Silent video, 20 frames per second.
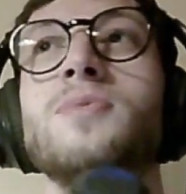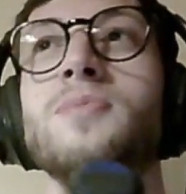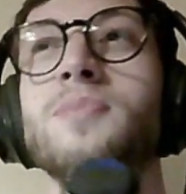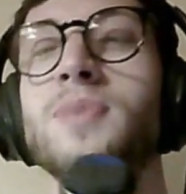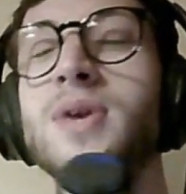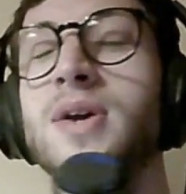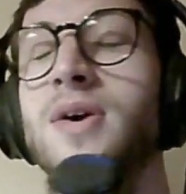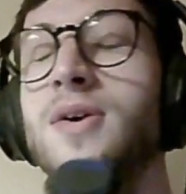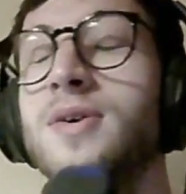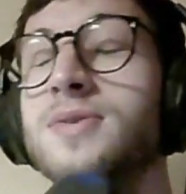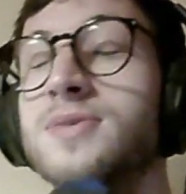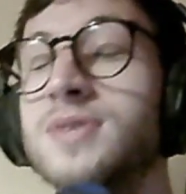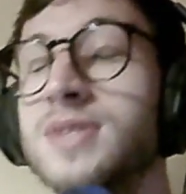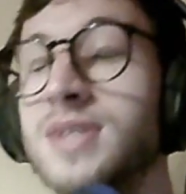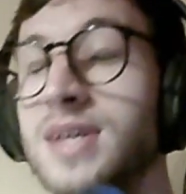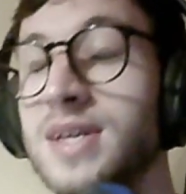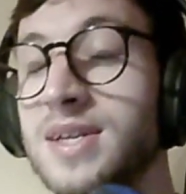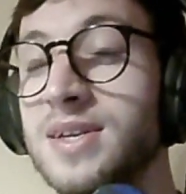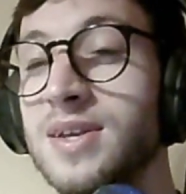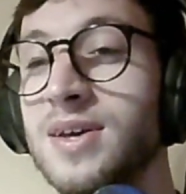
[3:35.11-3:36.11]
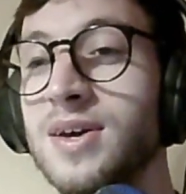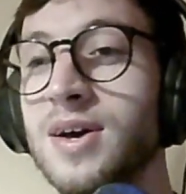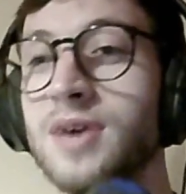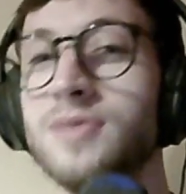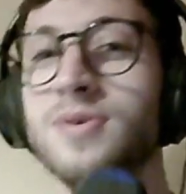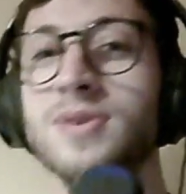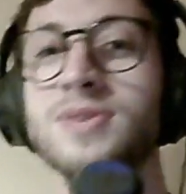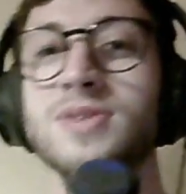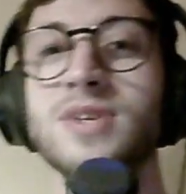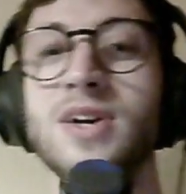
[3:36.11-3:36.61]
be hosting a
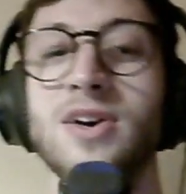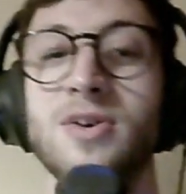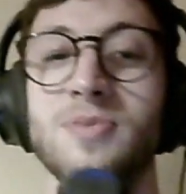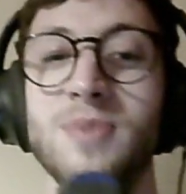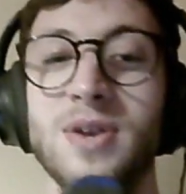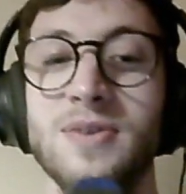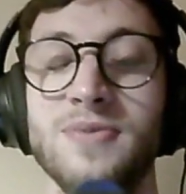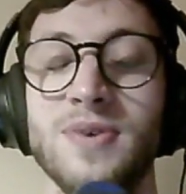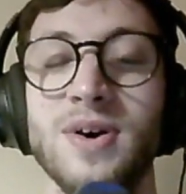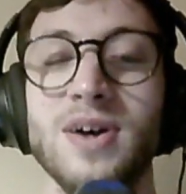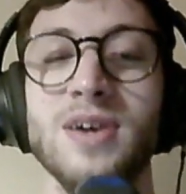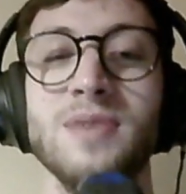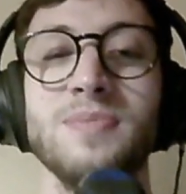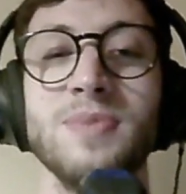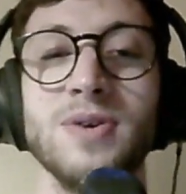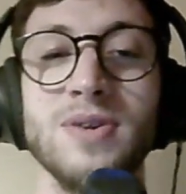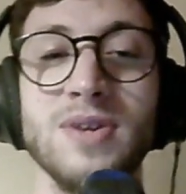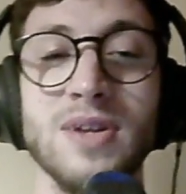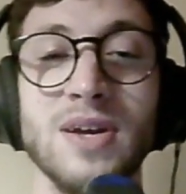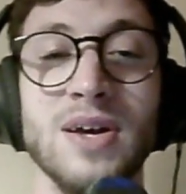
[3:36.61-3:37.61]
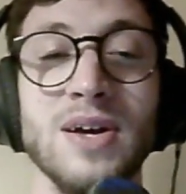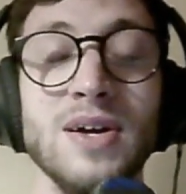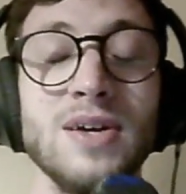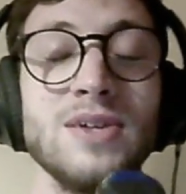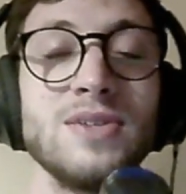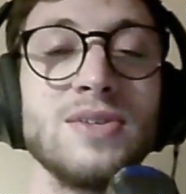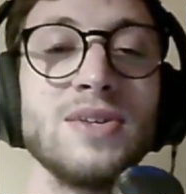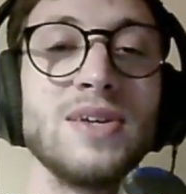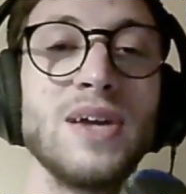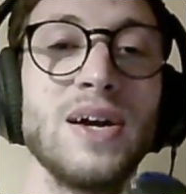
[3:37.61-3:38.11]
runtime environment
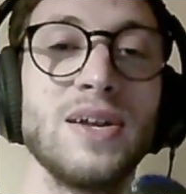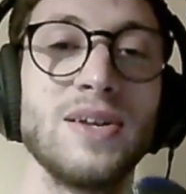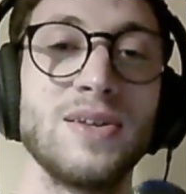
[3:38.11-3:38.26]
to get,